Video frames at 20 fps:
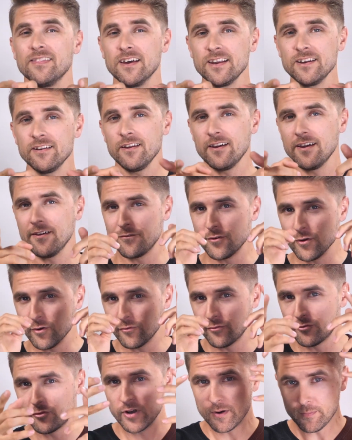then if
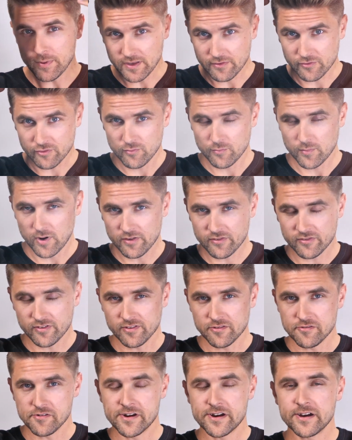you're ripping too much
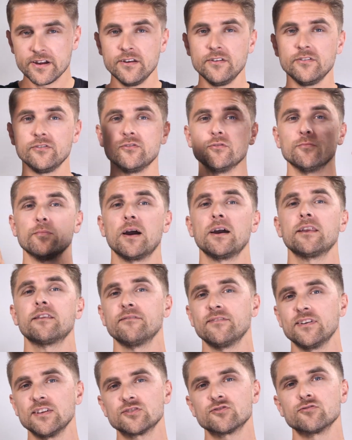in your hair, you might
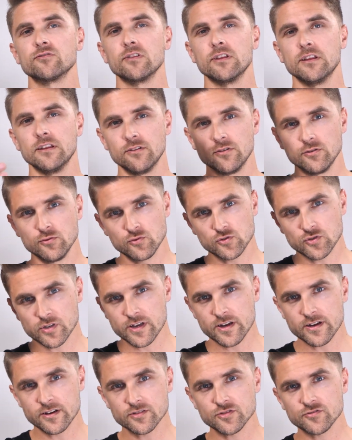eventually lose
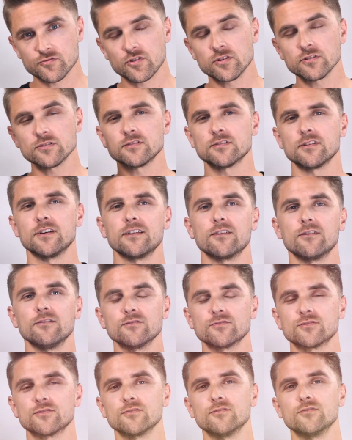hair straws and
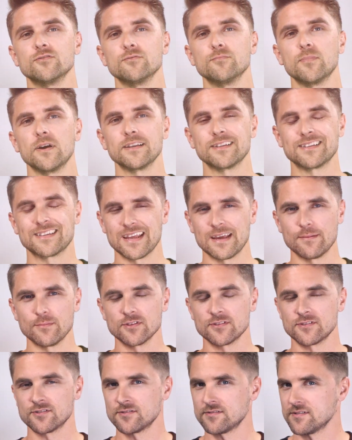also you might
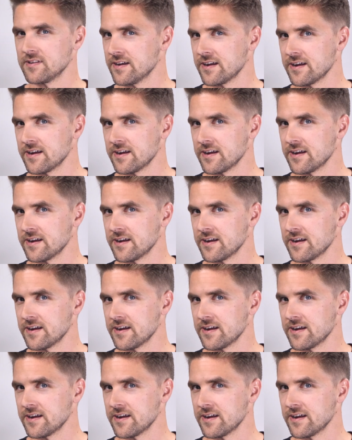damage the